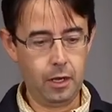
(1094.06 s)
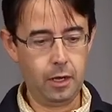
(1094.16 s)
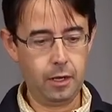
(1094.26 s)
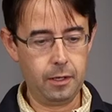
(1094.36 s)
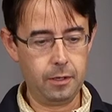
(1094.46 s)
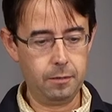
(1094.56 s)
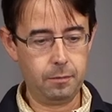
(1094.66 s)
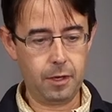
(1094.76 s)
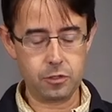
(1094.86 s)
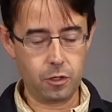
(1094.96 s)

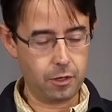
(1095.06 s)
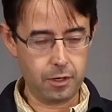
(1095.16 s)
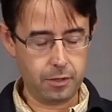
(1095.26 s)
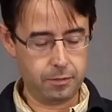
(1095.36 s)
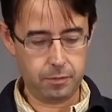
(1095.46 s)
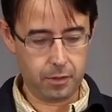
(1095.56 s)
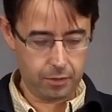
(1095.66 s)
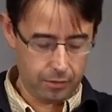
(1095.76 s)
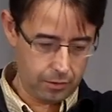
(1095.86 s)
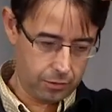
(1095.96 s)
Um, I started a,
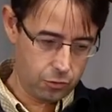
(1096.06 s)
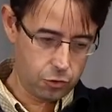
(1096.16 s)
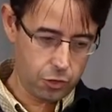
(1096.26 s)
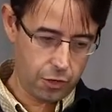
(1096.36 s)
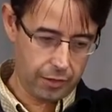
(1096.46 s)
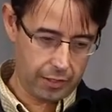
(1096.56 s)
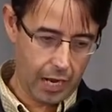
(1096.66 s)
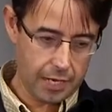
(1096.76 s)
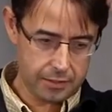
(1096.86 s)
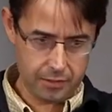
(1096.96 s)
a, a user-generated
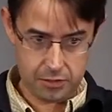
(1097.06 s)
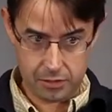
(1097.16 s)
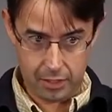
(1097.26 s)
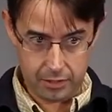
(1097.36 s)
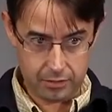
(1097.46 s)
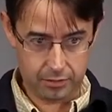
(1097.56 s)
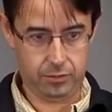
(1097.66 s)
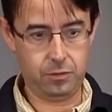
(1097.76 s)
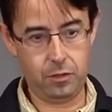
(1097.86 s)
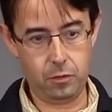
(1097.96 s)
content site
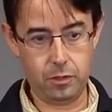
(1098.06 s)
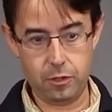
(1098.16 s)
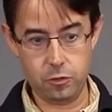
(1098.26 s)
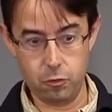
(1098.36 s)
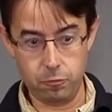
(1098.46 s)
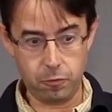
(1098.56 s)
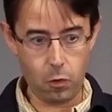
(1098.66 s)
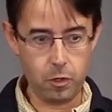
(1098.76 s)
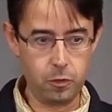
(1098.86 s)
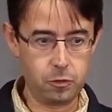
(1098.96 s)
that allowed you to do
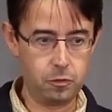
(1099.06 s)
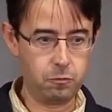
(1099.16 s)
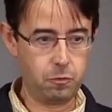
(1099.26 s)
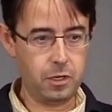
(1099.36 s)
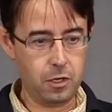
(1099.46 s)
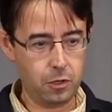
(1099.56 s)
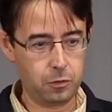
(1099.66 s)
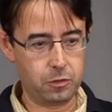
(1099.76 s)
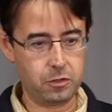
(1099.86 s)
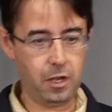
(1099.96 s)
photos and
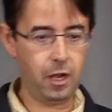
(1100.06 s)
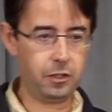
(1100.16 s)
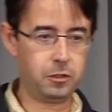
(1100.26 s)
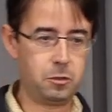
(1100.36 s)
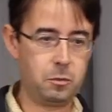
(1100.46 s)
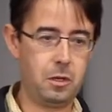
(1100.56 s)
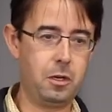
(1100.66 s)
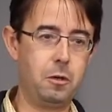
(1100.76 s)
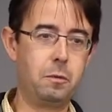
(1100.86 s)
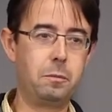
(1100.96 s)
videos and text, you
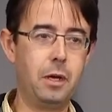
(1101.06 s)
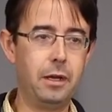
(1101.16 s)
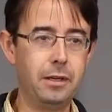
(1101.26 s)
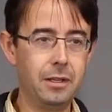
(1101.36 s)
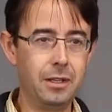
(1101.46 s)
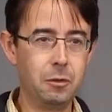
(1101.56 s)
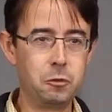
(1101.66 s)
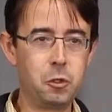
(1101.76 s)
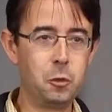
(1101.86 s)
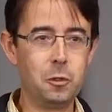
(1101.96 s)
know, but it
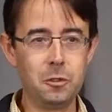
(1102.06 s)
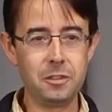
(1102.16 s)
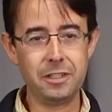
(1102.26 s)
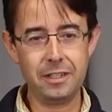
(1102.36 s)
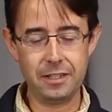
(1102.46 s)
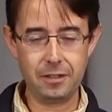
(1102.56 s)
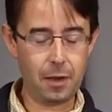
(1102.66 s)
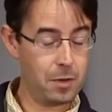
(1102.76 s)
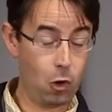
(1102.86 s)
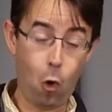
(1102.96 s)
was too early and I
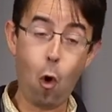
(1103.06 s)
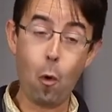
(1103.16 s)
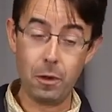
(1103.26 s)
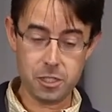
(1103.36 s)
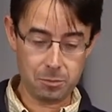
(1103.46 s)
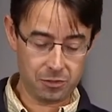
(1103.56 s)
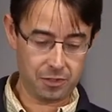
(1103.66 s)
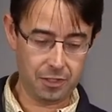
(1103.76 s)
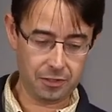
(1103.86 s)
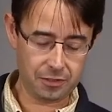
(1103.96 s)
made a whole bunch of
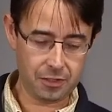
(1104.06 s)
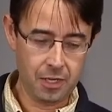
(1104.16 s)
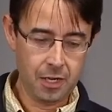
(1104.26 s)
mistakes.